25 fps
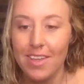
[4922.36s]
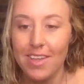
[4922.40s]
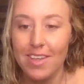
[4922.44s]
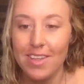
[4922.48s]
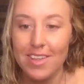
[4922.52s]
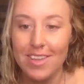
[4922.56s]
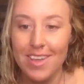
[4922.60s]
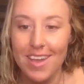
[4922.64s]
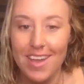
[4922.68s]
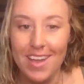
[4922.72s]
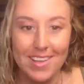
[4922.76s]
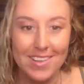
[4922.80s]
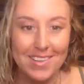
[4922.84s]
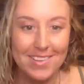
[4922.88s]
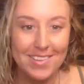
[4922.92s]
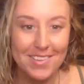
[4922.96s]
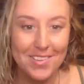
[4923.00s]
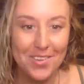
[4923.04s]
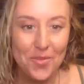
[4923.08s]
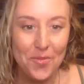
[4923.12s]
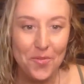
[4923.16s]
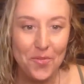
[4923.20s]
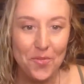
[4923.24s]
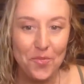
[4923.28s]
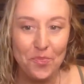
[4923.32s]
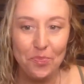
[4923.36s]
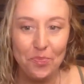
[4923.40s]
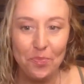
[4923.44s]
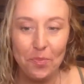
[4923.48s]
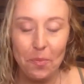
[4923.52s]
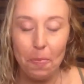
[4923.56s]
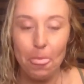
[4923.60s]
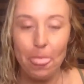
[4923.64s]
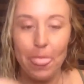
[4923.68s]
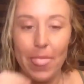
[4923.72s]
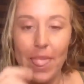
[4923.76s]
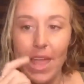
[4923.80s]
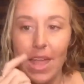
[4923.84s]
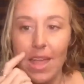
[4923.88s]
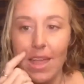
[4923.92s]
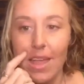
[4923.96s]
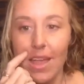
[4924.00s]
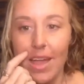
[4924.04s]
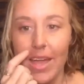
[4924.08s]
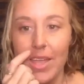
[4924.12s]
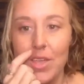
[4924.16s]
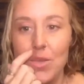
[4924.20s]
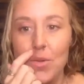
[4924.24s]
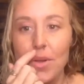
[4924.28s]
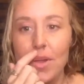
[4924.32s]
Yes.
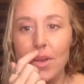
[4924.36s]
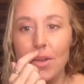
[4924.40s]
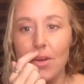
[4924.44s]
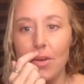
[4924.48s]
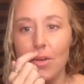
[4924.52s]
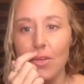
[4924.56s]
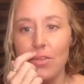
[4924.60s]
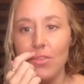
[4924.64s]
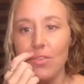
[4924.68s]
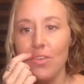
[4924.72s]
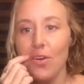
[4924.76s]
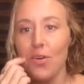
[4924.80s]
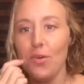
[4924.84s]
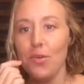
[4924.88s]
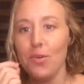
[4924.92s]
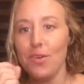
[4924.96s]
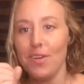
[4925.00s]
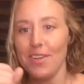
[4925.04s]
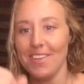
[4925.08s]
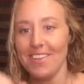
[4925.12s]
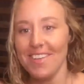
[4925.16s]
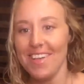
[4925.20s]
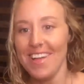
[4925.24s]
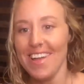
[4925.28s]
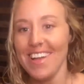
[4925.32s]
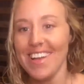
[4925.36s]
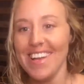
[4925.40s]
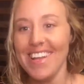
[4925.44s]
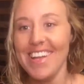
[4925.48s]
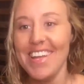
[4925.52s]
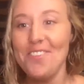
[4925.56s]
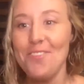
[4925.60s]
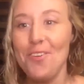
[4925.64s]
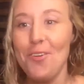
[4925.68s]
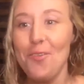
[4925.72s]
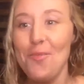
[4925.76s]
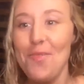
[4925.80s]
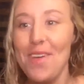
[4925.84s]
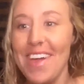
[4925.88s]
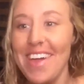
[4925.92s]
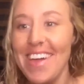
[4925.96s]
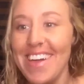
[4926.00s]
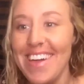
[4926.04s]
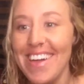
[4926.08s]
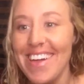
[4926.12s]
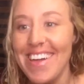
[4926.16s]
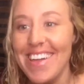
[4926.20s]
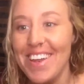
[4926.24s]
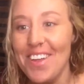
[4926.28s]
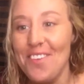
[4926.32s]
And you can also, Eileen will be
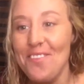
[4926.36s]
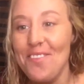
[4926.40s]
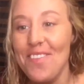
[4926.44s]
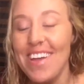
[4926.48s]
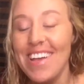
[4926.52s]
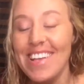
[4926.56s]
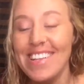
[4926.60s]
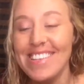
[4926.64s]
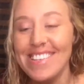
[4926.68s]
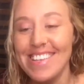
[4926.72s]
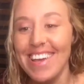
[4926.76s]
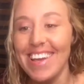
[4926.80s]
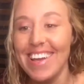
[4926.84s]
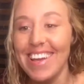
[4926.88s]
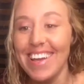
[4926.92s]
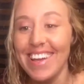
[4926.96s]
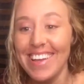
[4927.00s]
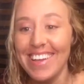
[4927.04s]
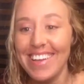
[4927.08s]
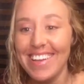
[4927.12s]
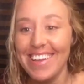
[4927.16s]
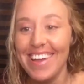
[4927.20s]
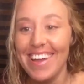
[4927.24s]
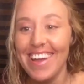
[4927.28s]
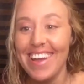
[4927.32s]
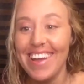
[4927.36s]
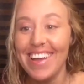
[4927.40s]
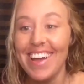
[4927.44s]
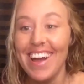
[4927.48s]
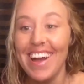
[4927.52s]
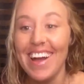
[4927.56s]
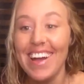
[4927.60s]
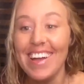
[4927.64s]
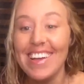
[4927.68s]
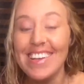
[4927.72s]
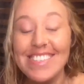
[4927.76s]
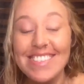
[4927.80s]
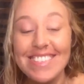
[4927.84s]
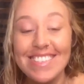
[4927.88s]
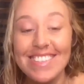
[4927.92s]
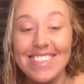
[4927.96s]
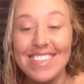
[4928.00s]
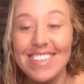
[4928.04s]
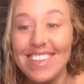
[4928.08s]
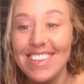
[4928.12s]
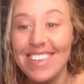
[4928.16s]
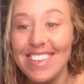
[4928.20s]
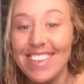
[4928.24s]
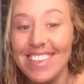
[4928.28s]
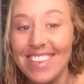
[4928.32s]
in. Amazing. And guys,
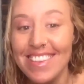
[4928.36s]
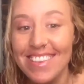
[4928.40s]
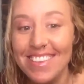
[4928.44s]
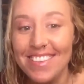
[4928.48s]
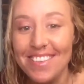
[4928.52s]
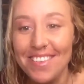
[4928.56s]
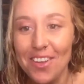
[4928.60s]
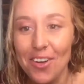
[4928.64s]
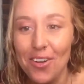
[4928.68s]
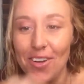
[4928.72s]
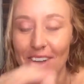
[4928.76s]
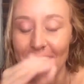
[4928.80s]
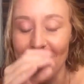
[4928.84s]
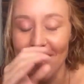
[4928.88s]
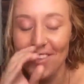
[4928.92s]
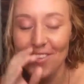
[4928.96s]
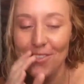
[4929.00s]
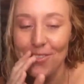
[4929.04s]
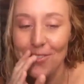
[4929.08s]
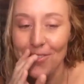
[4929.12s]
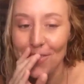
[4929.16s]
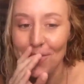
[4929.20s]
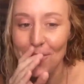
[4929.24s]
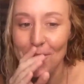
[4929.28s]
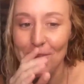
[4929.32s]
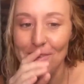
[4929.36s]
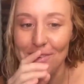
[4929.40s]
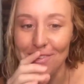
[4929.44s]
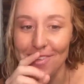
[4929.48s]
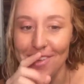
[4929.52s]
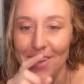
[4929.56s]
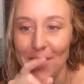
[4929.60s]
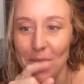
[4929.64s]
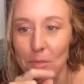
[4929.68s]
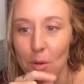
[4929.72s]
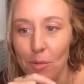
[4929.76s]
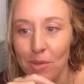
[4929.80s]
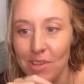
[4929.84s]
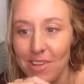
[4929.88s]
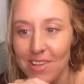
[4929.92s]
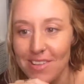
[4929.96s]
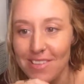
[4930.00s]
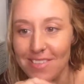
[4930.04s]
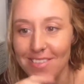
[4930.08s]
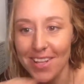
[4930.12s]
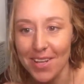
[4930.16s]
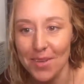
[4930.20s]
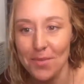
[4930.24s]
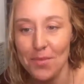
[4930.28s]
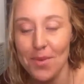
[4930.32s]
okay, so let me just take a moment and
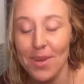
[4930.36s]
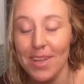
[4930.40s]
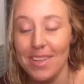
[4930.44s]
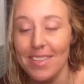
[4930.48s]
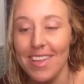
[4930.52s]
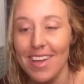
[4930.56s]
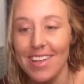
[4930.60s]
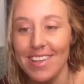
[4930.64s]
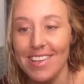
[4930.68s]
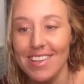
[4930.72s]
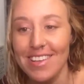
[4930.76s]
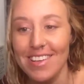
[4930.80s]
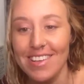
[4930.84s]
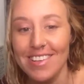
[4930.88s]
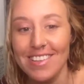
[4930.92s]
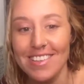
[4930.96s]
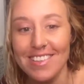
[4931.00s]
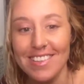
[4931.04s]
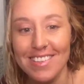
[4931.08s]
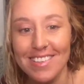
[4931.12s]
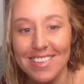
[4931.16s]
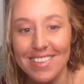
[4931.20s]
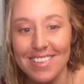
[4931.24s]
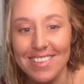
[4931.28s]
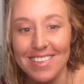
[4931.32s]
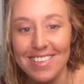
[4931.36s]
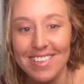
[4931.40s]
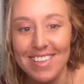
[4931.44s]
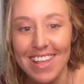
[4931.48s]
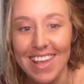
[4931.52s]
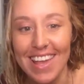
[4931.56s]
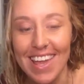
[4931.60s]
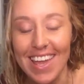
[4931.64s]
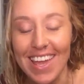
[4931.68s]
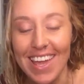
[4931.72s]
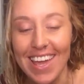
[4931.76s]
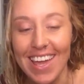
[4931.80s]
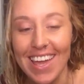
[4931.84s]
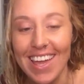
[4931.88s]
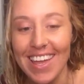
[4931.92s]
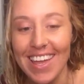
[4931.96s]
celebrate that, because this is like